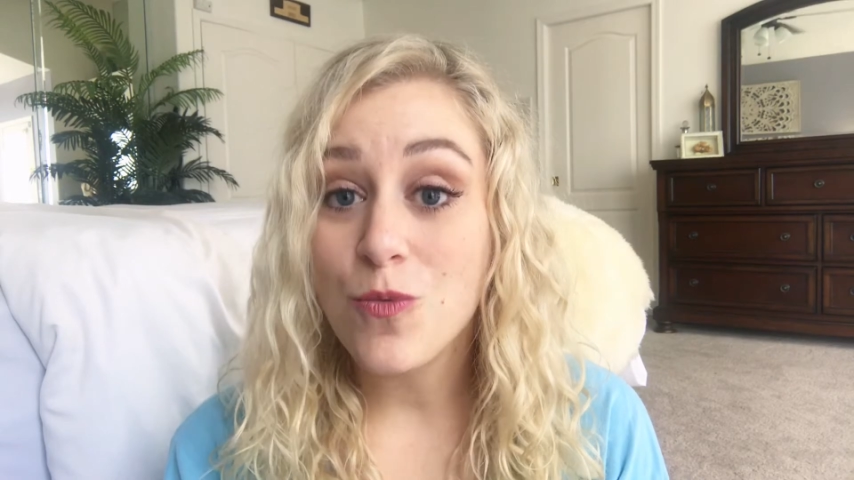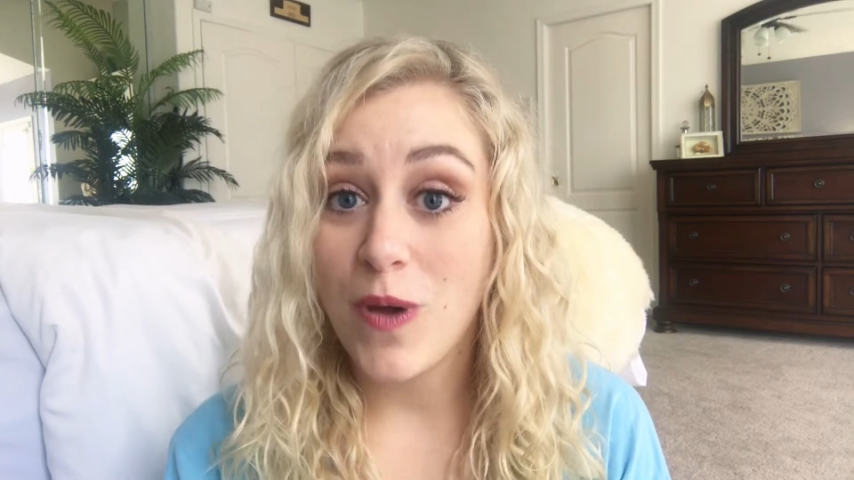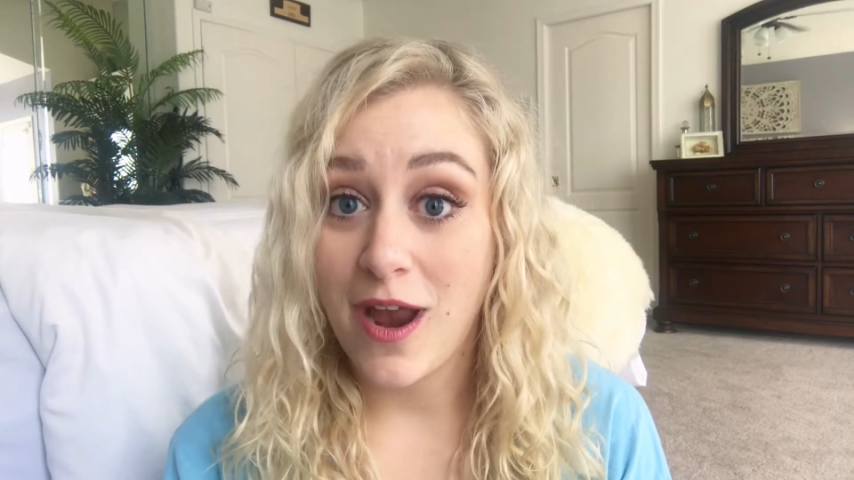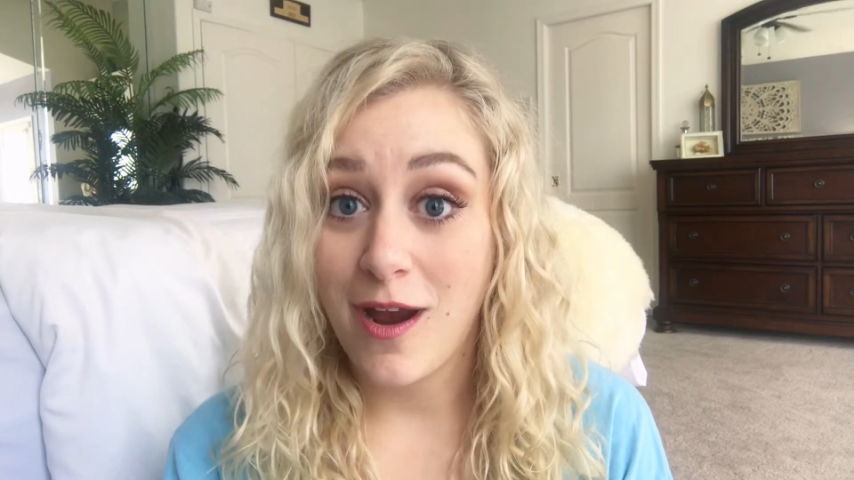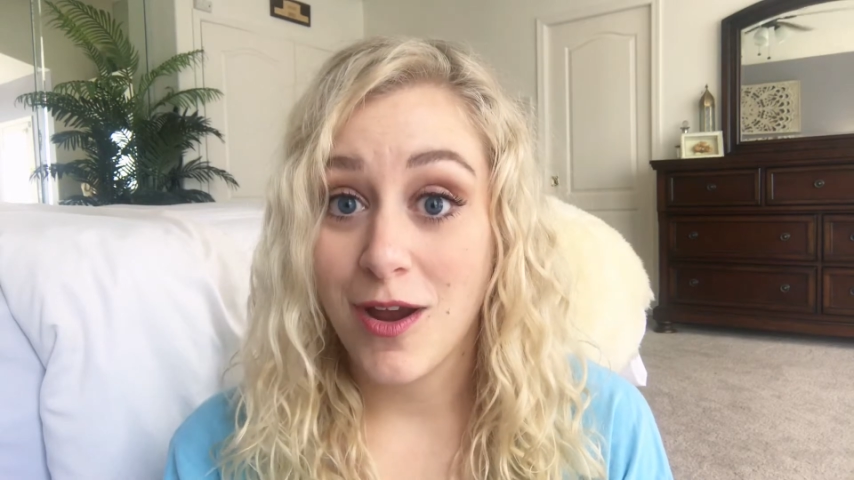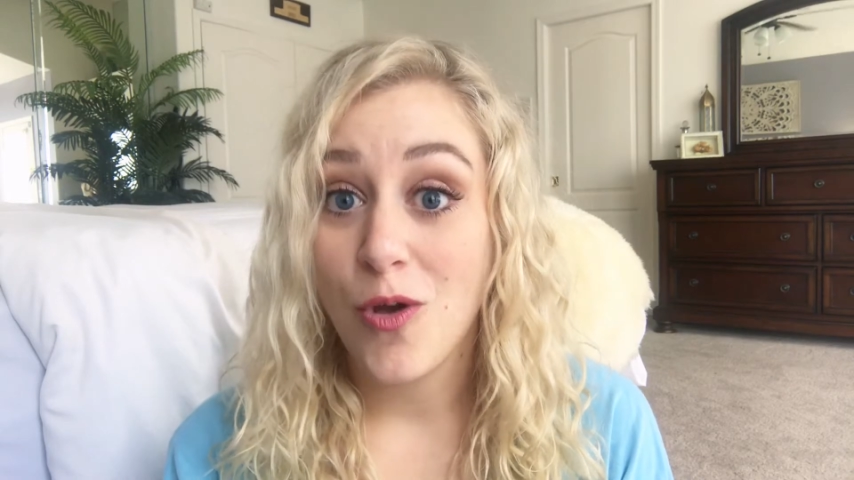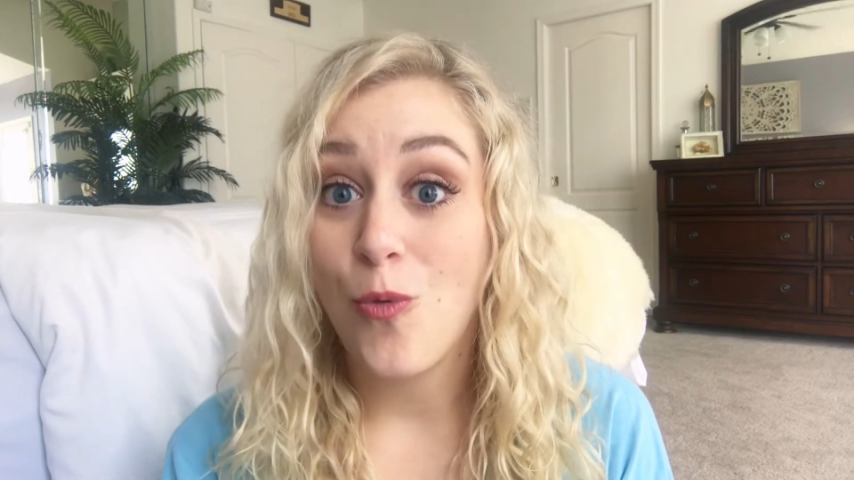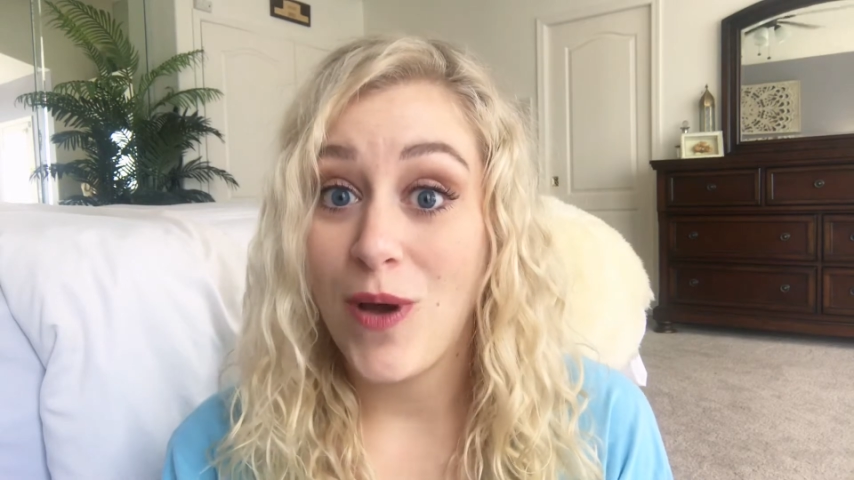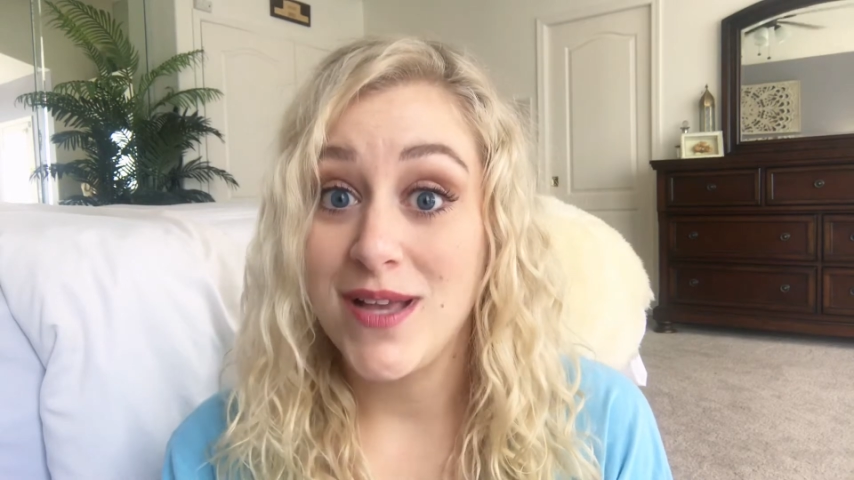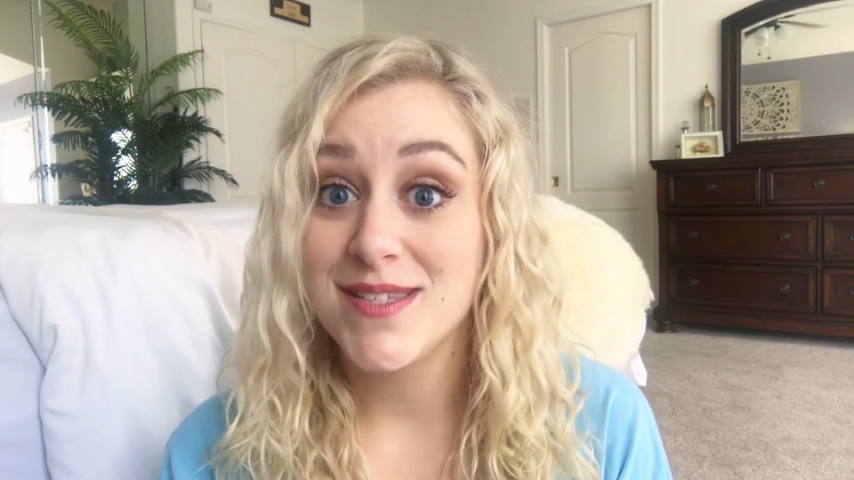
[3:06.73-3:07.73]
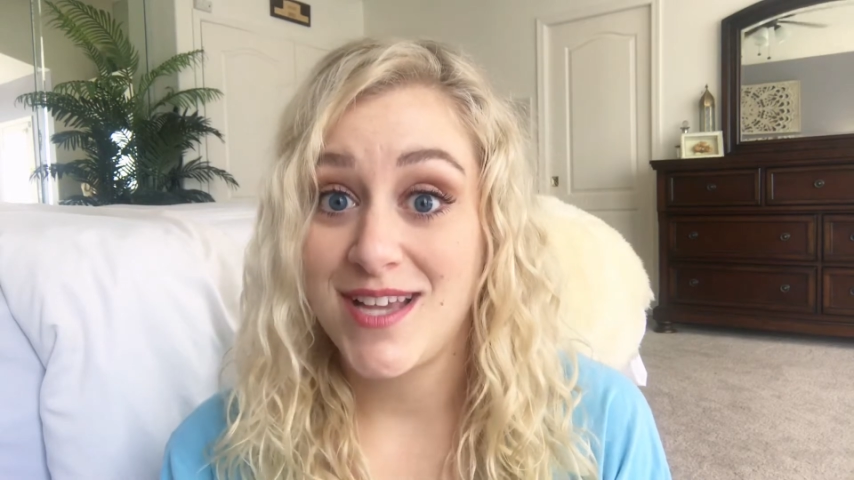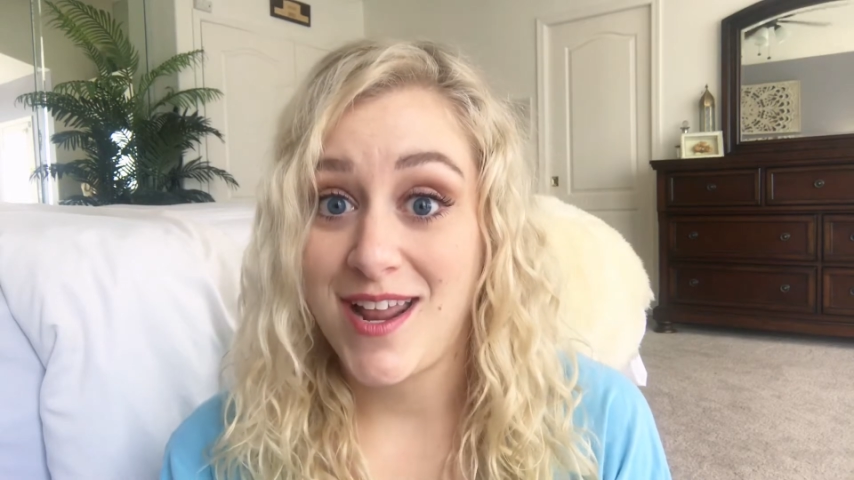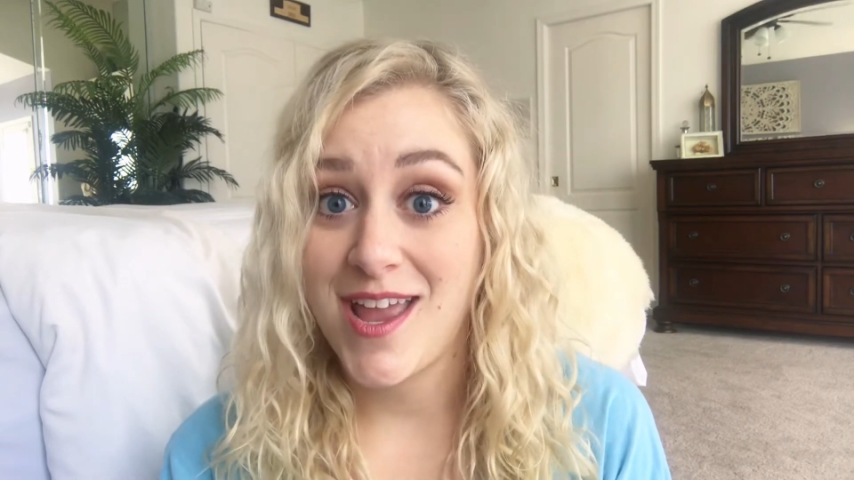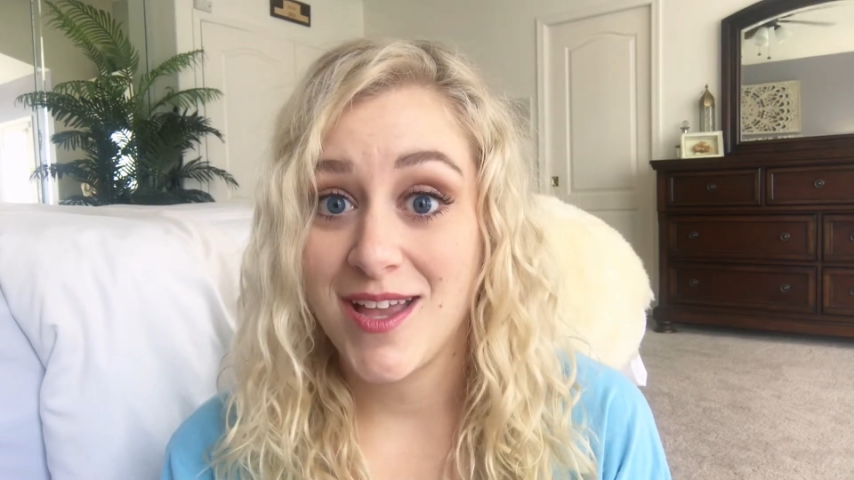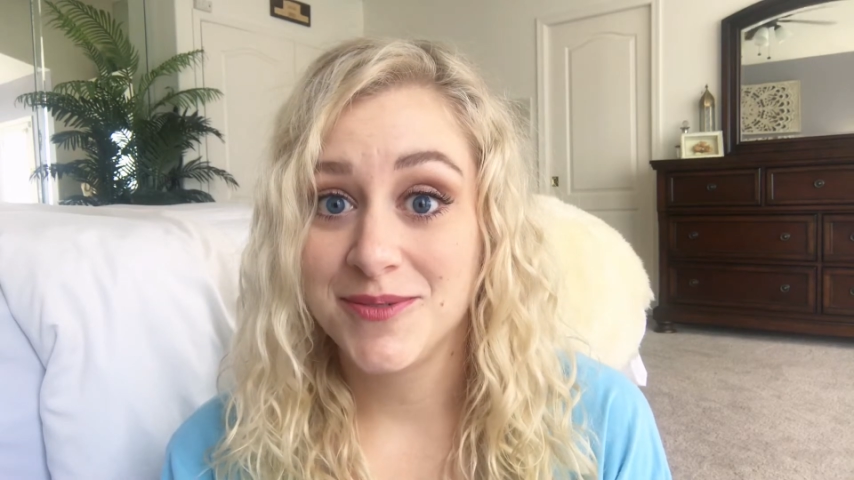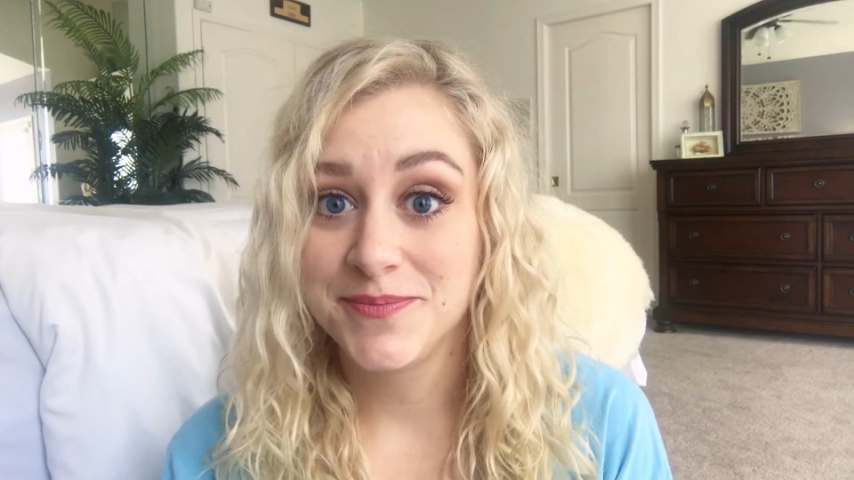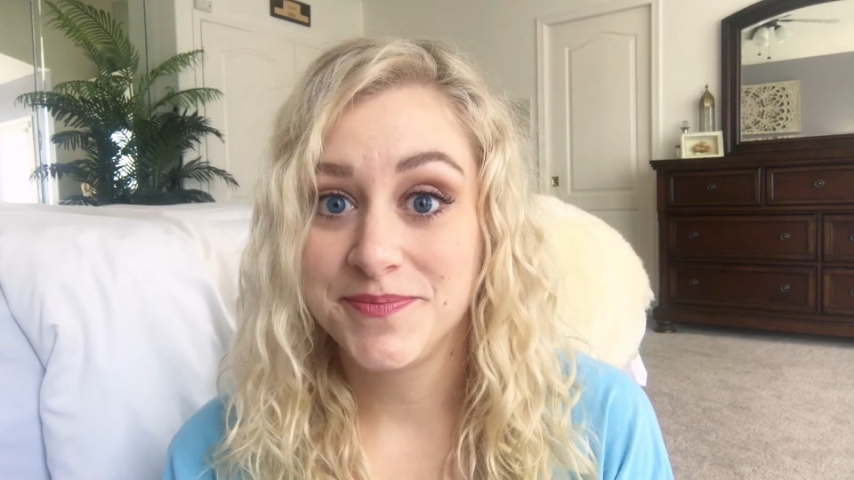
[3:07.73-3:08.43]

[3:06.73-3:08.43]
wear while studying.